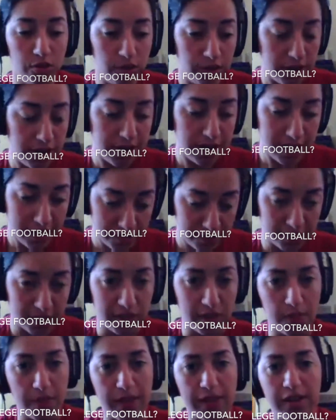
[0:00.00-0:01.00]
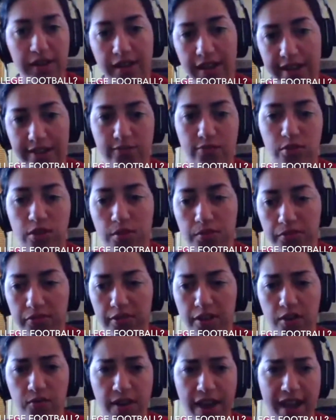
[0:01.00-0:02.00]
could easily make a case for
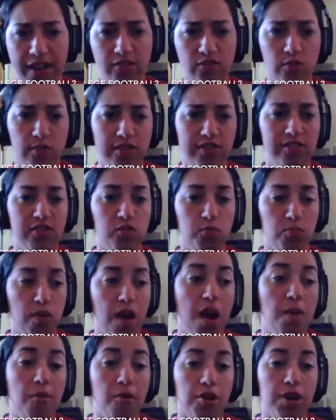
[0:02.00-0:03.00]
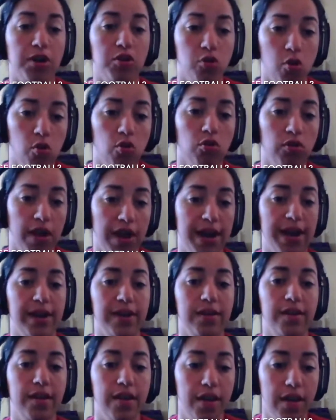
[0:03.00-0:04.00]
himself as USC's primary goal
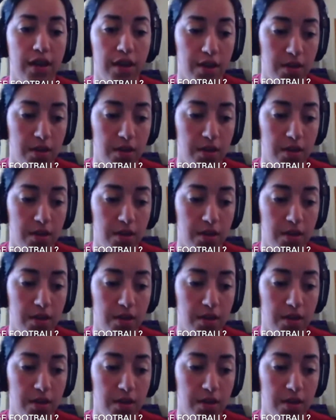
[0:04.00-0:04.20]
line